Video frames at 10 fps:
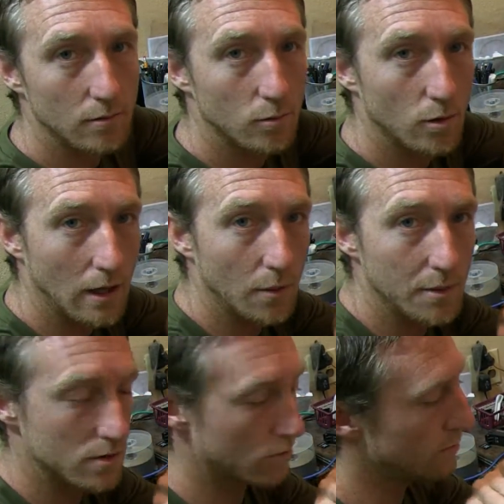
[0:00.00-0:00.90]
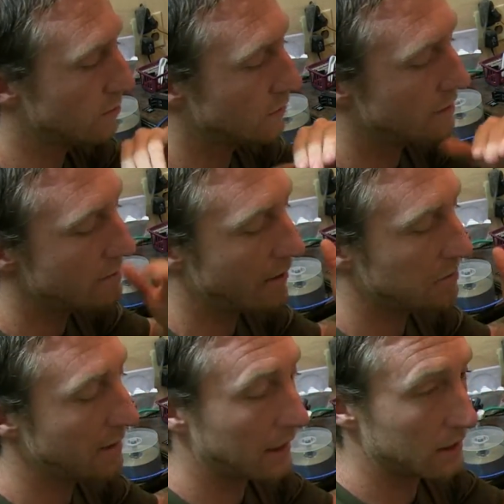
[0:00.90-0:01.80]
would allow me to remove the battery
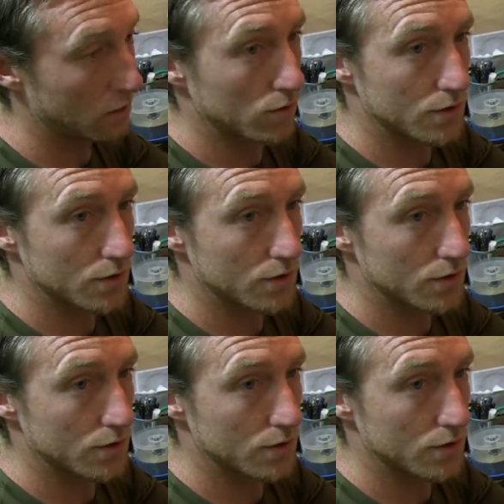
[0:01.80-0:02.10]
pack and use